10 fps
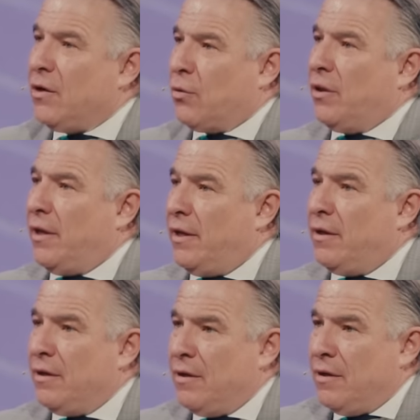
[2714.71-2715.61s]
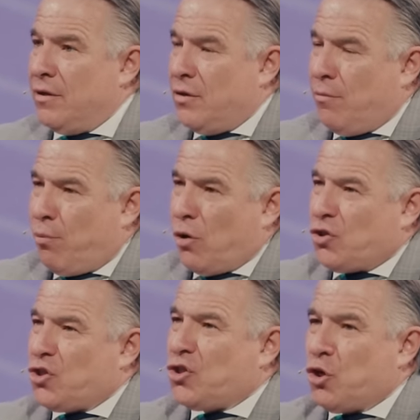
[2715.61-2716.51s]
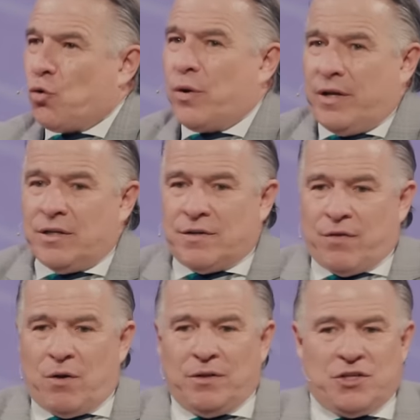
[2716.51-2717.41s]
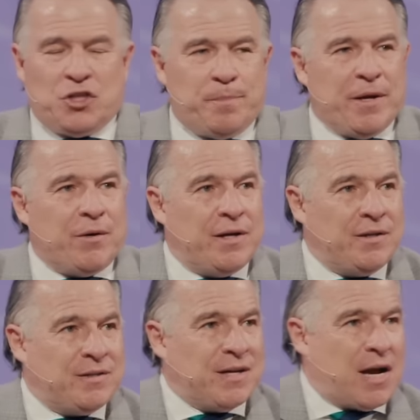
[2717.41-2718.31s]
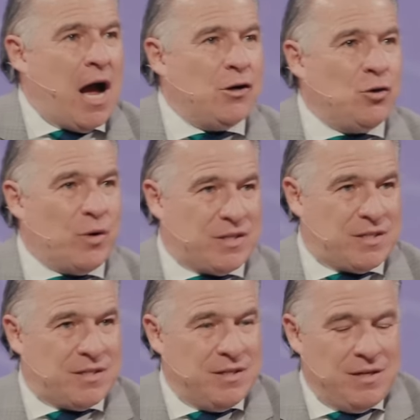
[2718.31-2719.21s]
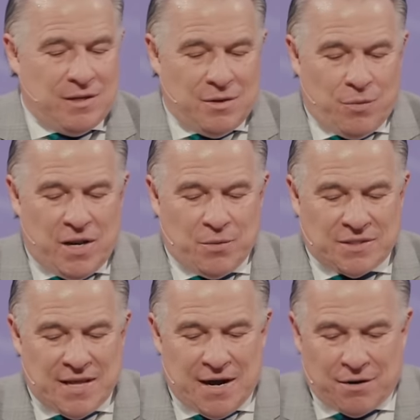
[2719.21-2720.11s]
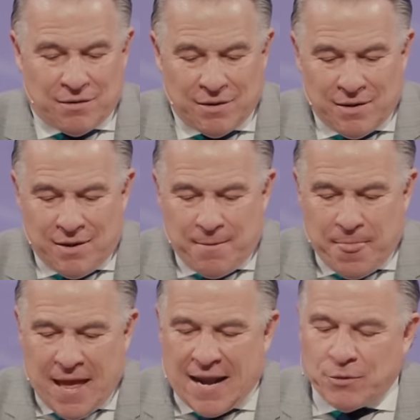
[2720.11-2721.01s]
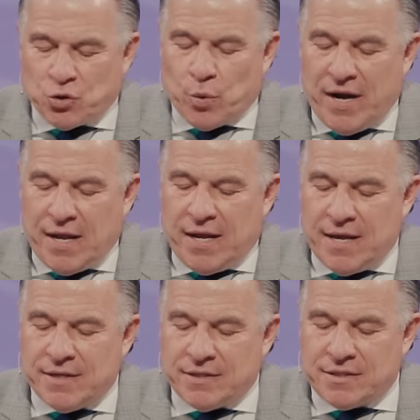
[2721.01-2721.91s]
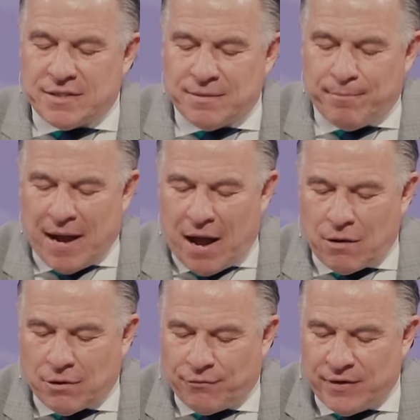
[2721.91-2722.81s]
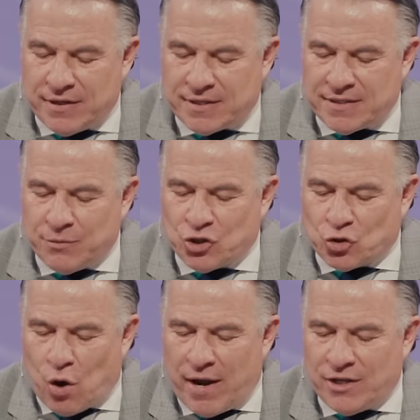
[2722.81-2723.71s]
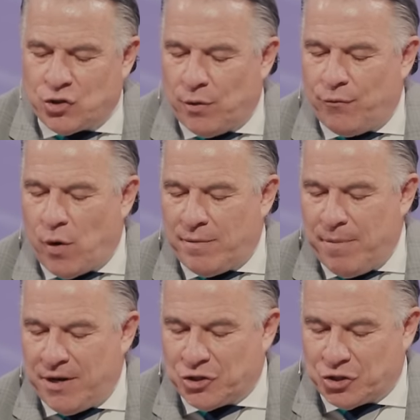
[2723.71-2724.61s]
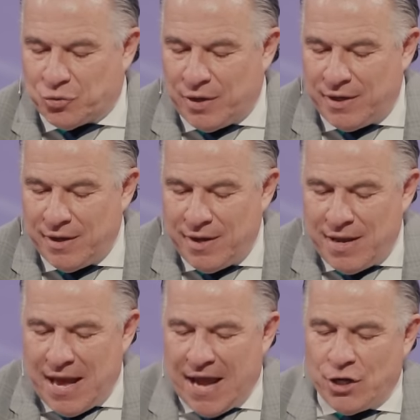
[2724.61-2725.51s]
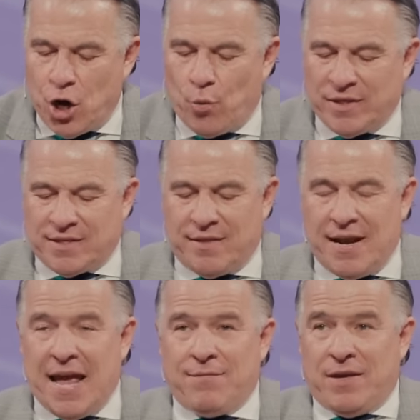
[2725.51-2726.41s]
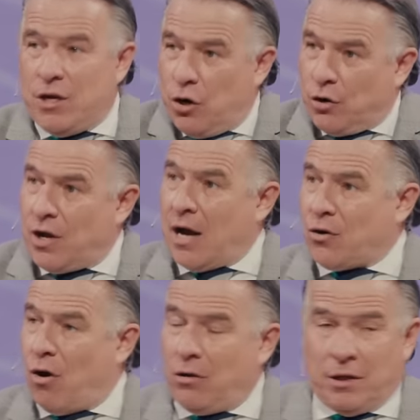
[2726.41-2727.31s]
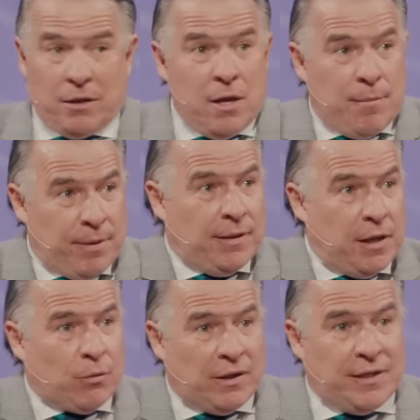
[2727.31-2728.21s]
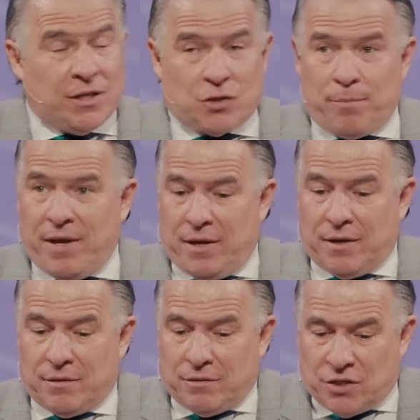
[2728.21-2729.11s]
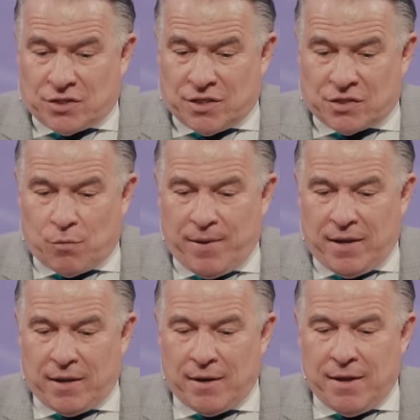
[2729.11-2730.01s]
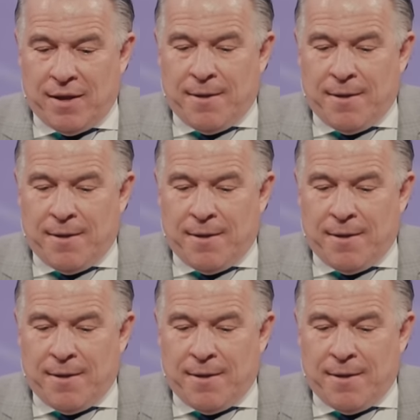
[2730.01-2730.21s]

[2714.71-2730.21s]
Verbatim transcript: literally brought stirrings of the Holy Spirit to Congress when he was there. And I was reading his biography, and he says he was trying to avoid ministry and go into the Navy. He heard God calling, but literally disobedient, just disobedient.